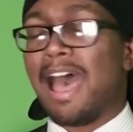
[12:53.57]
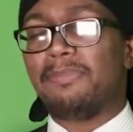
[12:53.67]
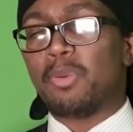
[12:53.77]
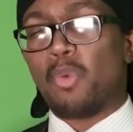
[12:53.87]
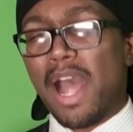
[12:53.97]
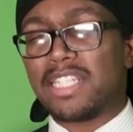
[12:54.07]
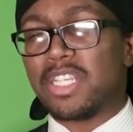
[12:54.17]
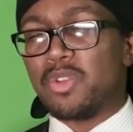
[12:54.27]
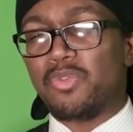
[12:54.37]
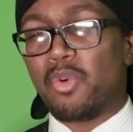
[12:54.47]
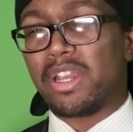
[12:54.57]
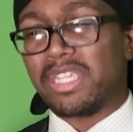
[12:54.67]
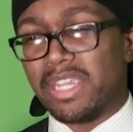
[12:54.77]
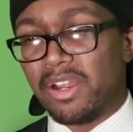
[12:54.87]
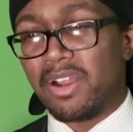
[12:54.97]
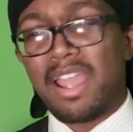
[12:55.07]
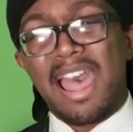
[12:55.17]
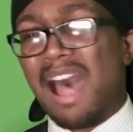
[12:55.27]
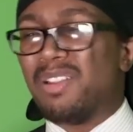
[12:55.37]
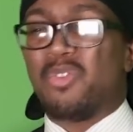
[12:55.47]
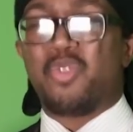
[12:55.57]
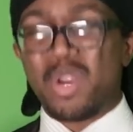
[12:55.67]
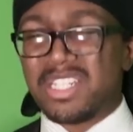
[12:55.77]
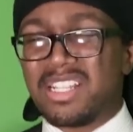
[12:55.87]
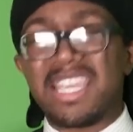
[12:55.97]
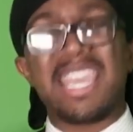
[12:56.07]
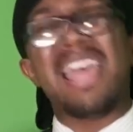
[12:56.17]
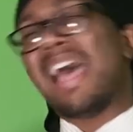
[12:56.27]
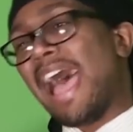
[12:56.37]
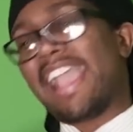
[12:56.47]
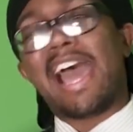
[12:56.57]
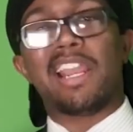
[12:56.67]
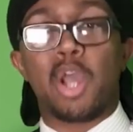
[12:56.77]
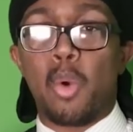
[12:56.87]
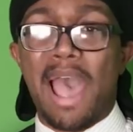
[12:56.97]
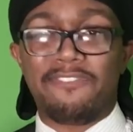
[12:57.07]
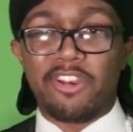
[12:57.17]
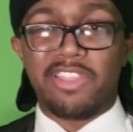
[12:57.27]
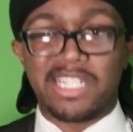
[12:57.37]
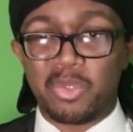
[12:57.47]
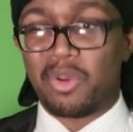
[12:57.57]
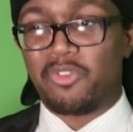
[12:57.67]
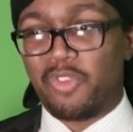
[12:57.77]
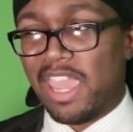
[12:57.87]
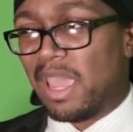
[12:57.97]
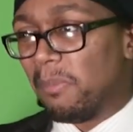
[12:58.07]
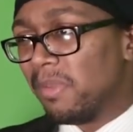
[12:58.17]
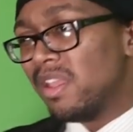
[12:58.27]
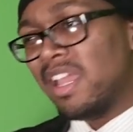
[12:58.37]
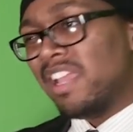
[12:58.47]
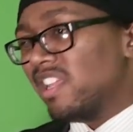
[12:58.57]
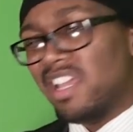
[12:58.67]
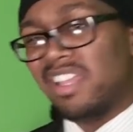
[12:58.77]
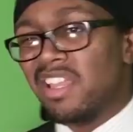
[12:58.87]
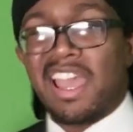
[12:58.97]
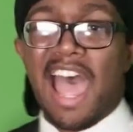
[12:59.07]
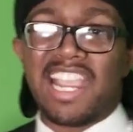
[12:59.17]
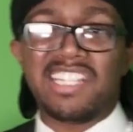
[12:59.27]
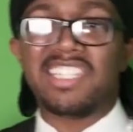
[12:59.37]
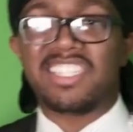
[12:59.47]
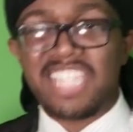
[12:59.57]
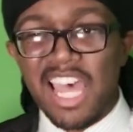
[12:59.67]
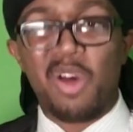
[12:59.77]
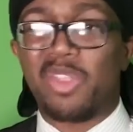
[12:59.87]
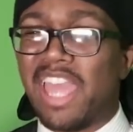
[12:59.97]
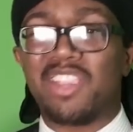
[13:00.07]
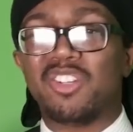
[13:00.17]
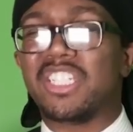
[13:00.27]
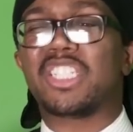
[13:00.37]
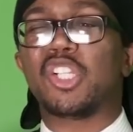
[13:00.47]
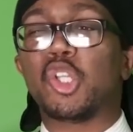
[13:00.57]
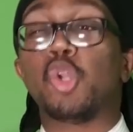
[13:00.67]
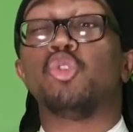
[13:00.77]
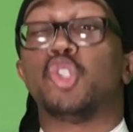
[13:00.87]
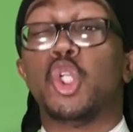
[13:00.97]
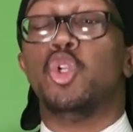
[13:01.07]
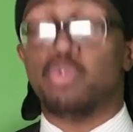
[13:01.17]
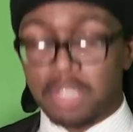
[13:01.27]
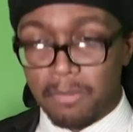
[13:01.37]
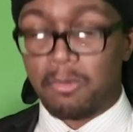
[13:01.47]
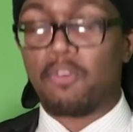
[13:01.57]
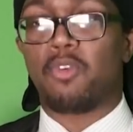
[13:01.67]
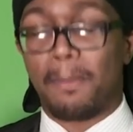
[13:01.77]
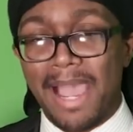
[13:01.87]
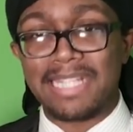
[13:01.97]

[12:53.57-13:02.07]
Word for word: I've been watching you for a year. Unfortunately, I gotta go after this one, fam. I can just tell that you're just a little too liberal for my